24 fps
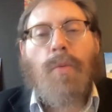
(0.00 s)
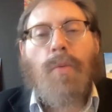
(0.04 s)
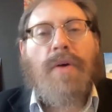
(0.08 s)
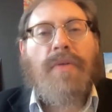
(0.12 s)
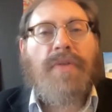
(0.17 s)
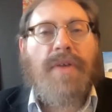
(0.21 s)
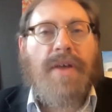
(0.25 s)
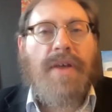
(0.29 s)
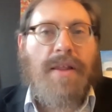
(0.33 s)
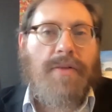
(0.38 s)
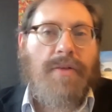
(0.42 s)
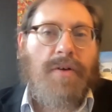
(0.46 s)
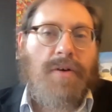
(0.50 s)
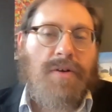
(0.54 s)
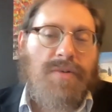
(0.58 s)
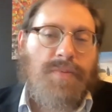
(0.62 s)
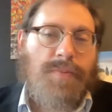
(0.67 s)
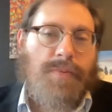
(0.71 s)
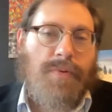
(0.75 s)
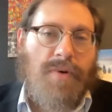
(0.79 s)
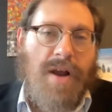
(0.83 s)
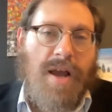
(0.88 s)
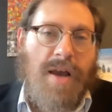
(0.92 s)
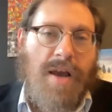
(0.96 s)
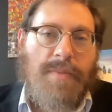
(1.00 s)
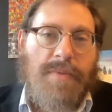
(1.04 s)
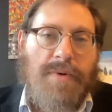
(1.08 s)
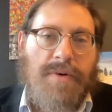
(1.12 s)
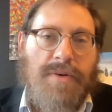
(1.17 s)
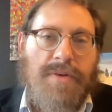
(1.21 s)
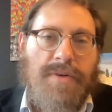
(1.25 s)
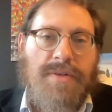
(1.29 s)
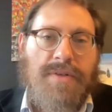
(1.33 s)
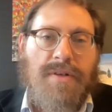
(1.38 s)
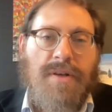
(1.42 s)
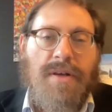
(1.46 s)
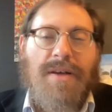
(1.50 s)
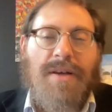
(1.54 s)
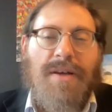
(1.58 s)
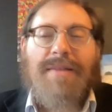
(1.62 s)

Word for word: within those parameters.